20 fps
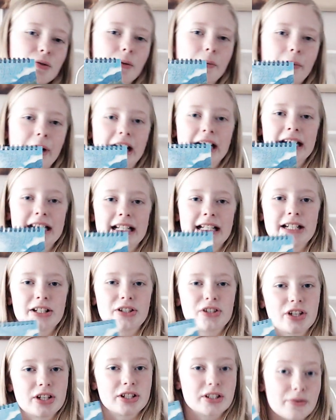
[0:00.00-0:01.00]
one I did, it's
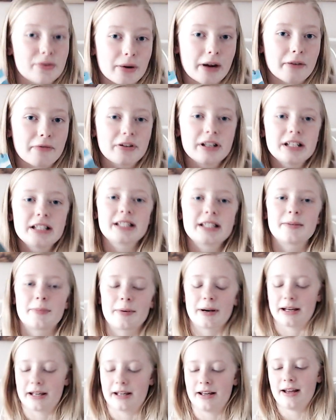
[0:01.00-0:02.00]
just the reference,
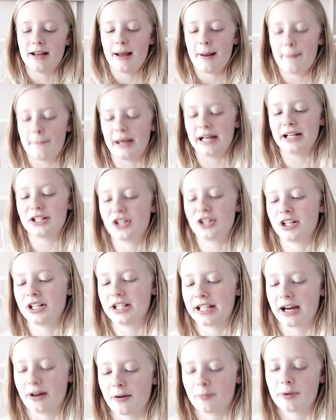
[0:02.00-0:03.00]
but mine turned
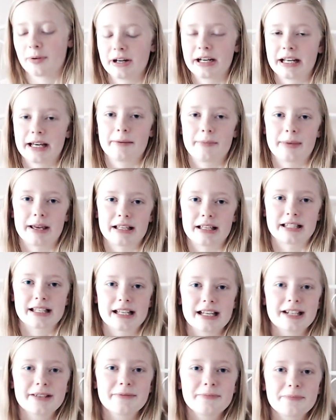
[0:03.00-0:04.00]
out pretty amazing.